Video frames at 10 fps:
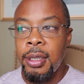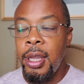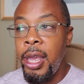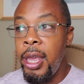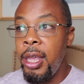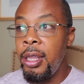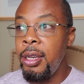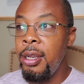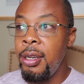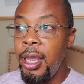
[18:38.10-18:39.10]

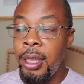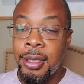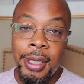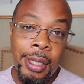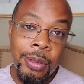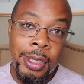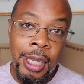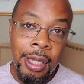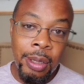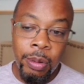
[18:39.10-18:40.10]
and and still see
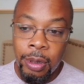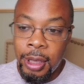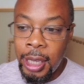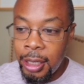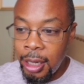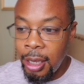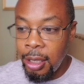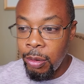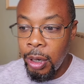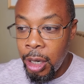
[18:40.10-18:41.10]
you or think that
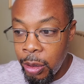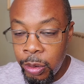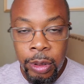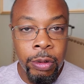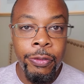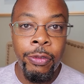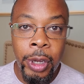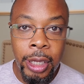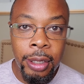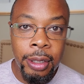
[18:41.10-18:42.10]
you a hoe, you a
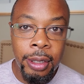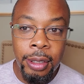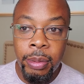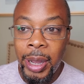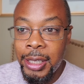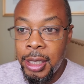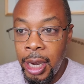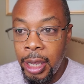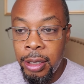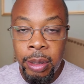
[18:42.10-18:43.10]
freak, you my
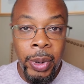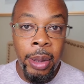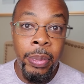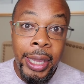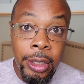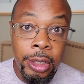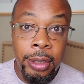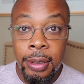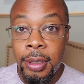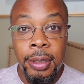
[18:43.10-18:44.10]
slut, you my bitch,
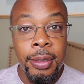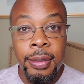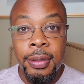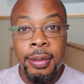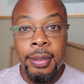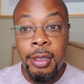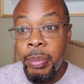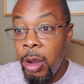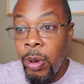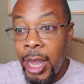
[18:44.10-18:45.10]
you
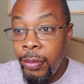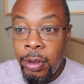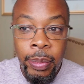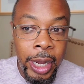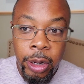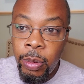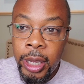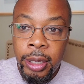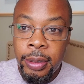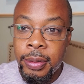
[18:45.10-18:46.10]
my wife, you my
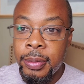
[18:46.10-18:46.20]
queen.